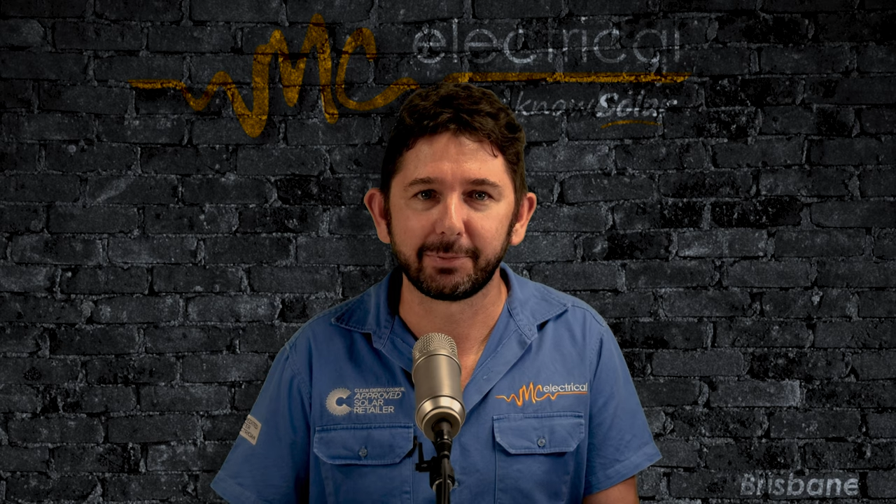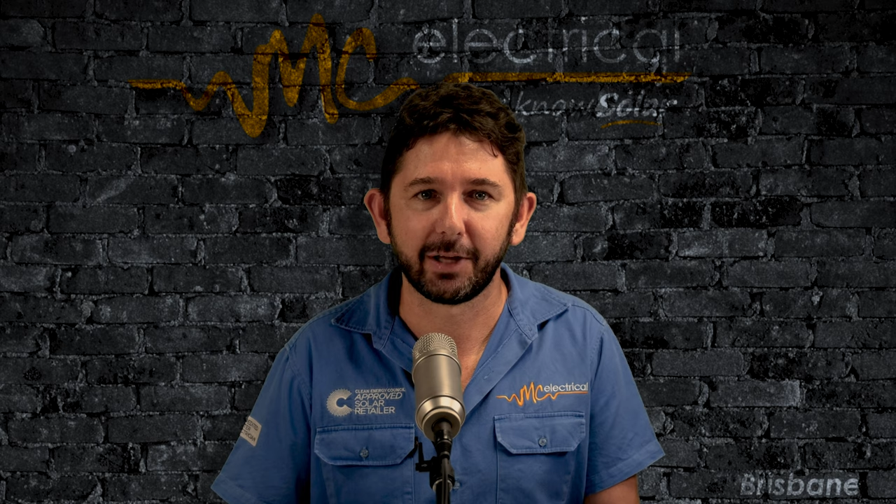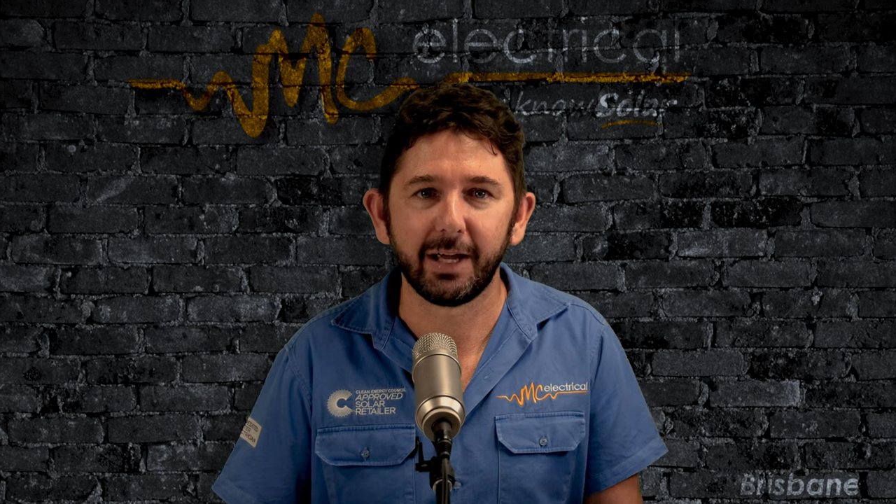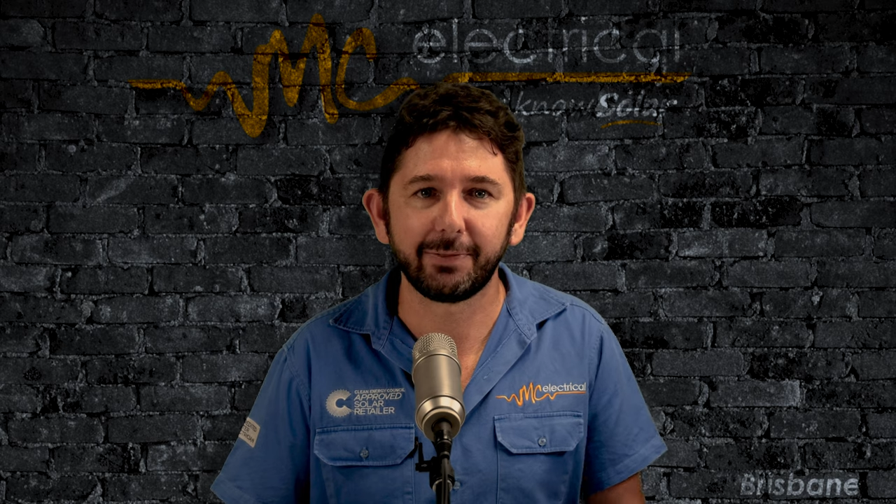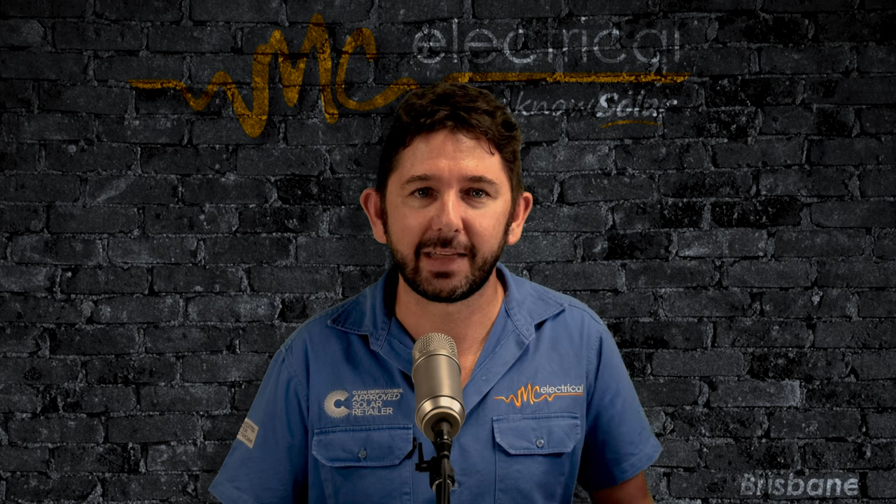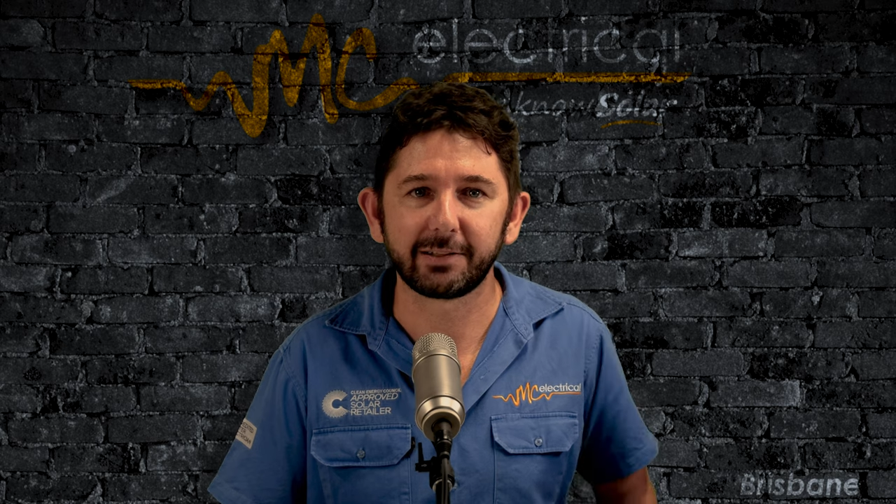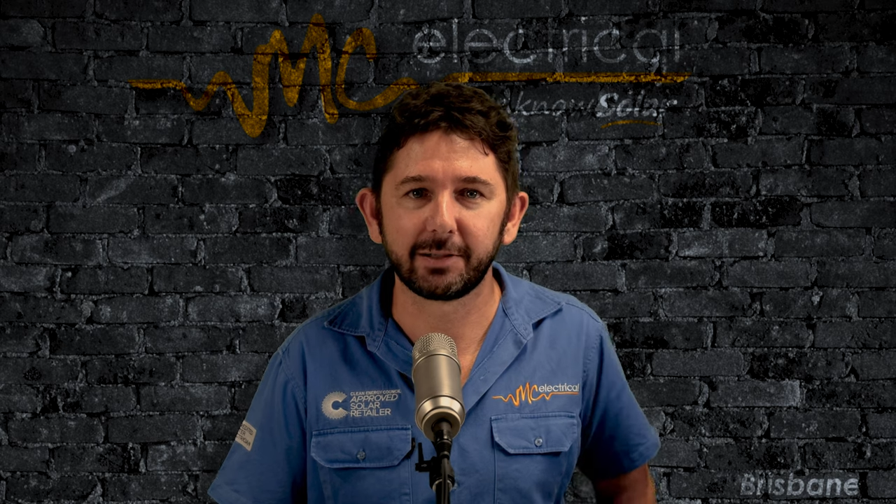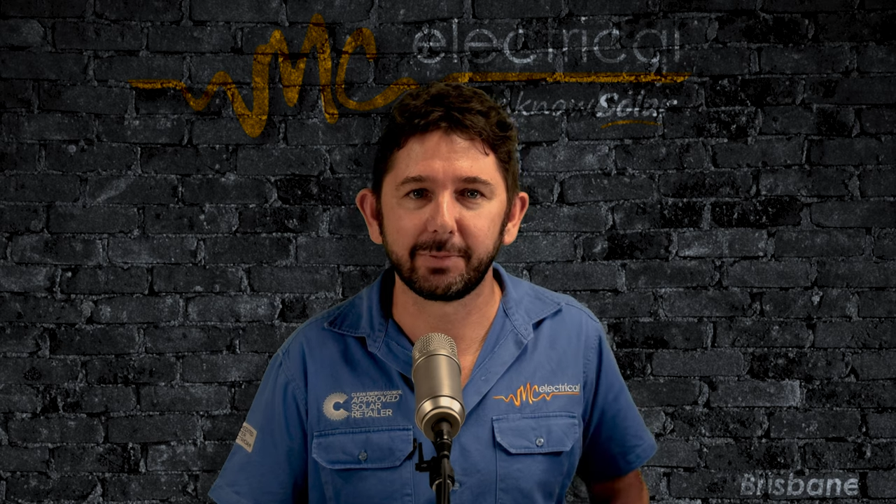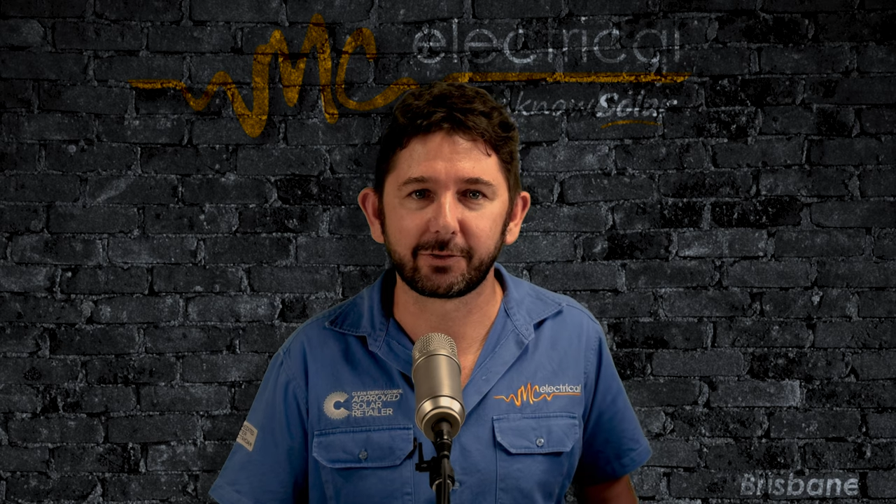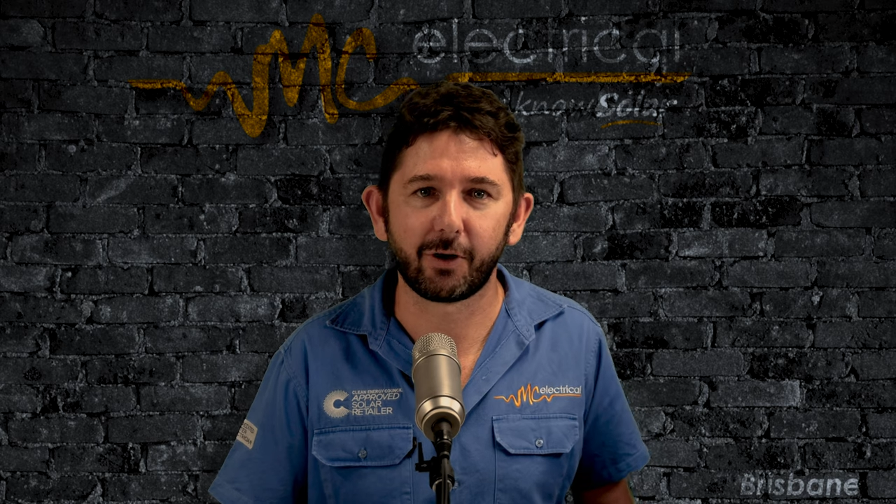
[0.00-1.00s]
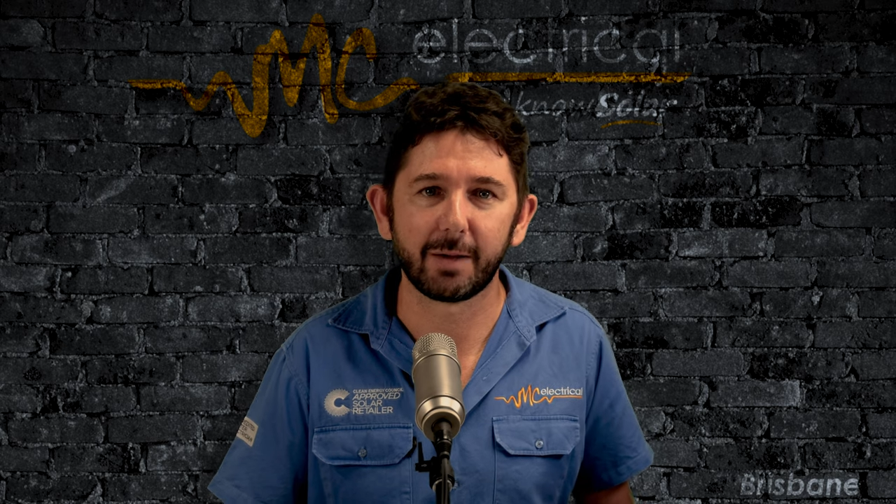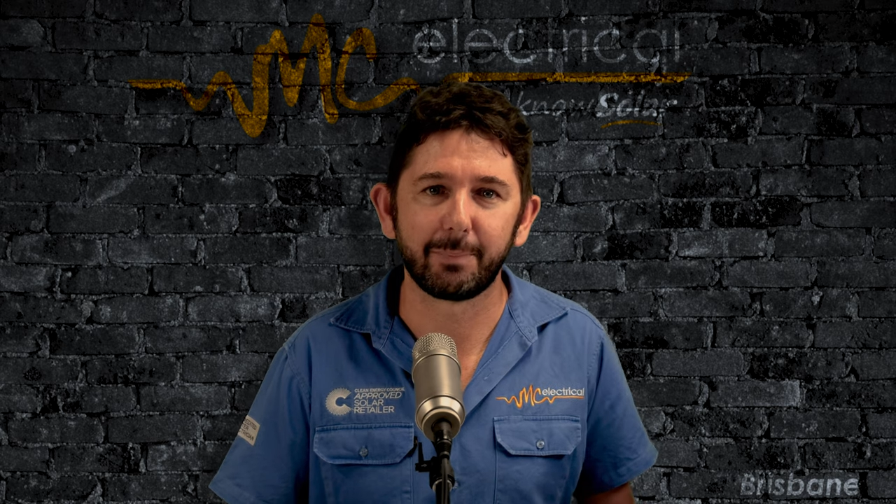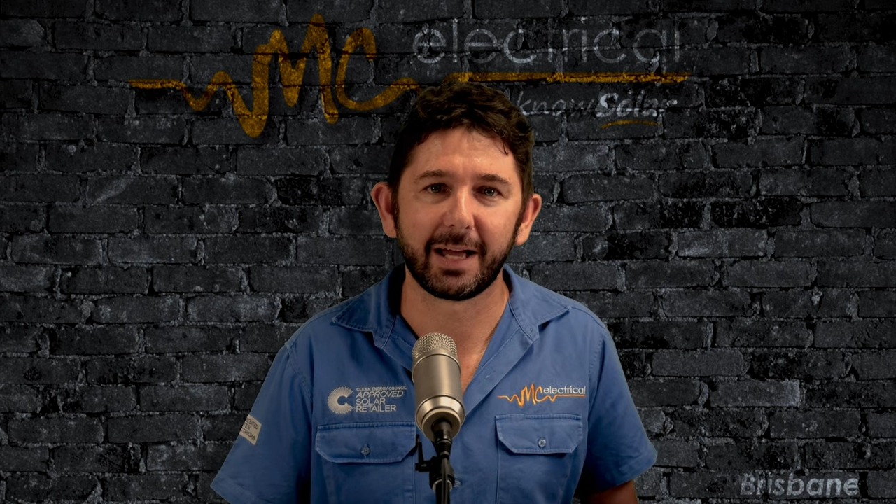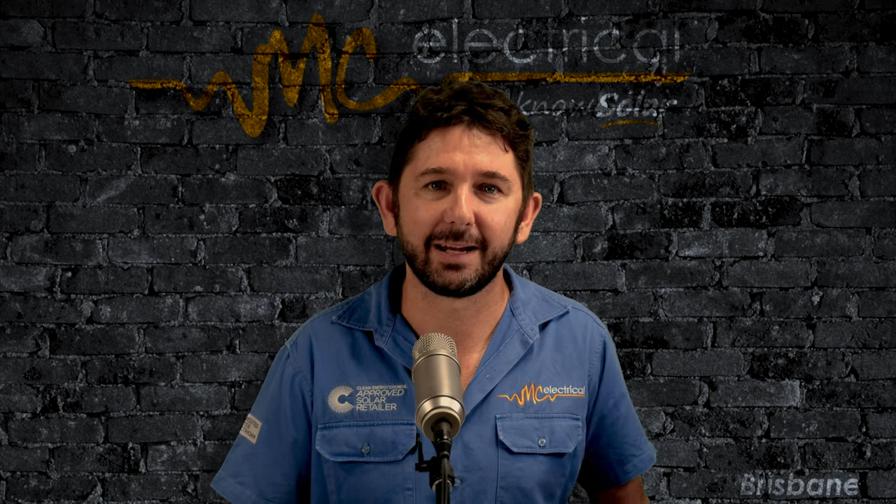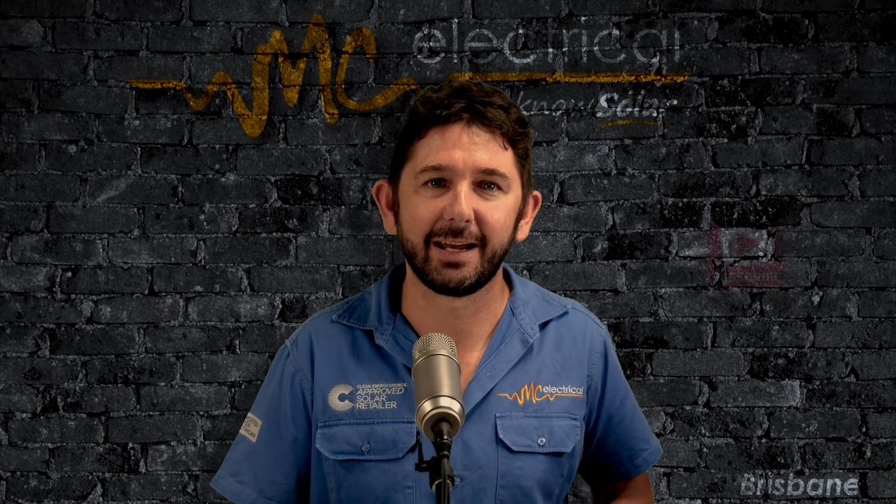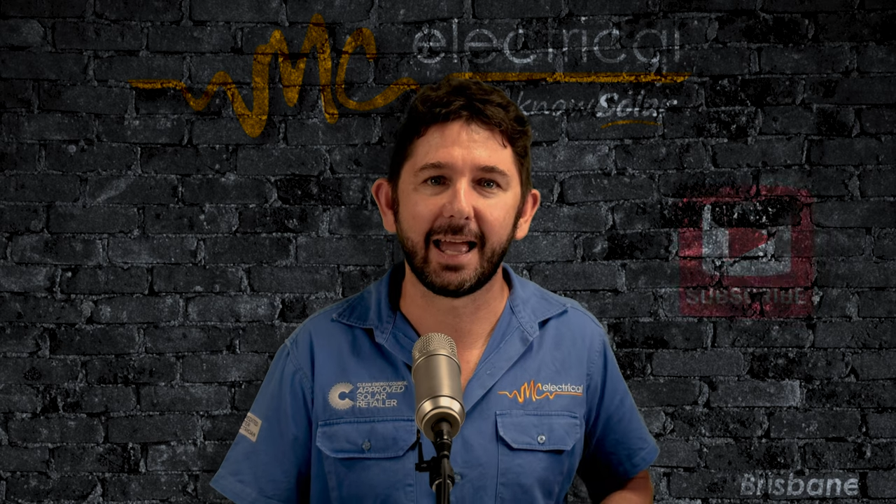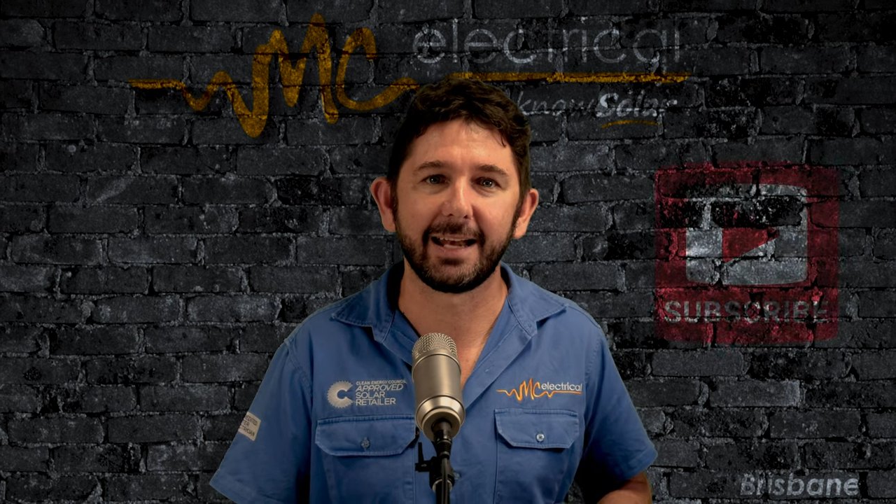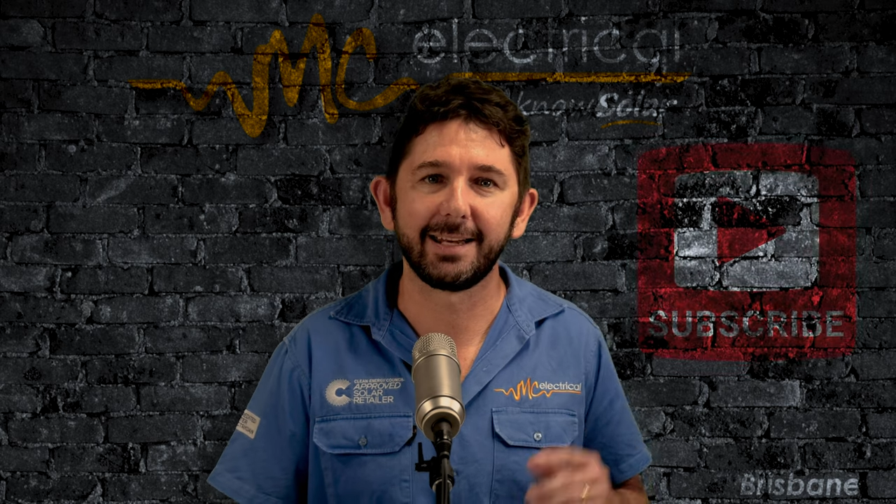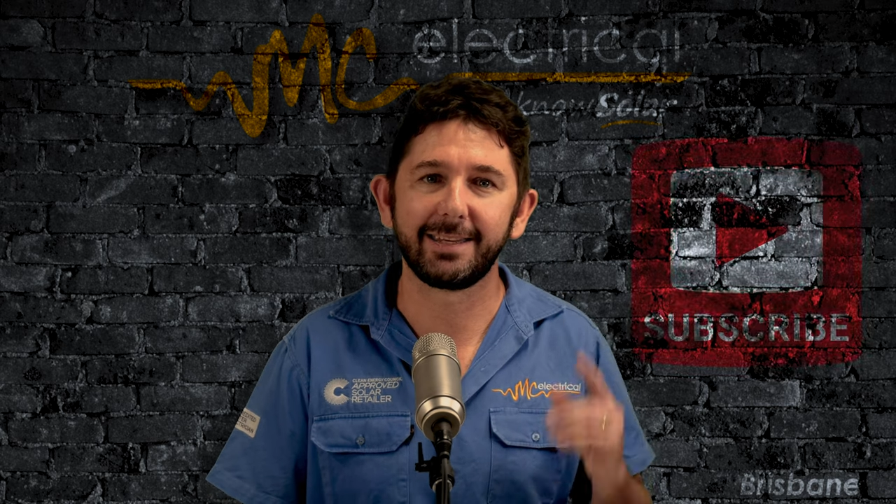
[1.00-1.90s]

so hit that subscribe button and